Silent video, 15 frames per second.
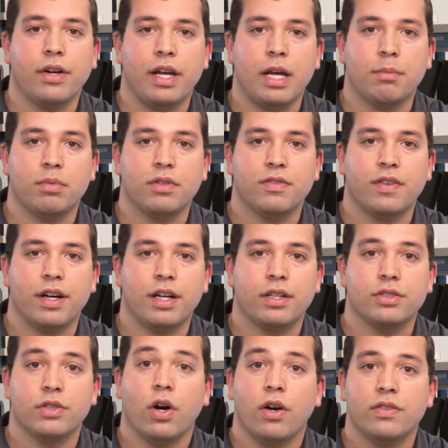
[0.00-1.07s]

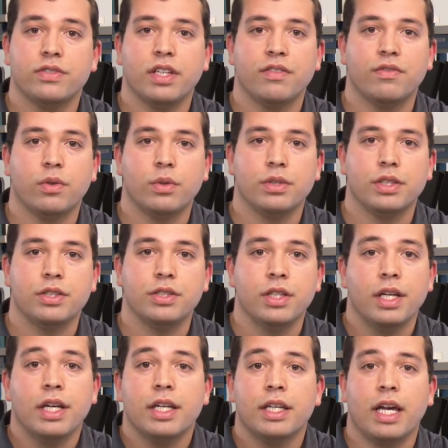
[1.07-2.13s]
amplifier's offset voltage
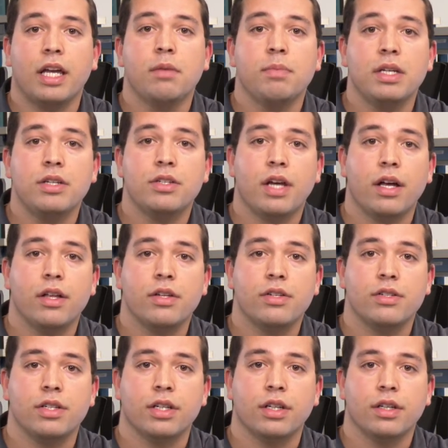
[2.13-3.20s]
can be
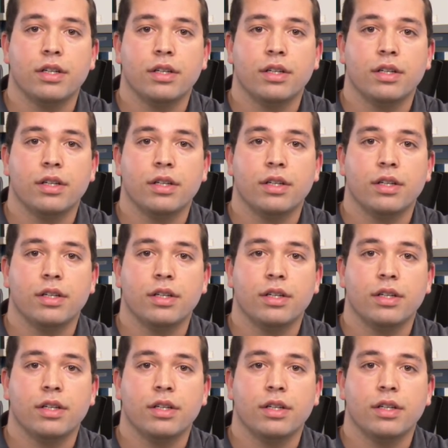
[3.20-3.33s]
challenging.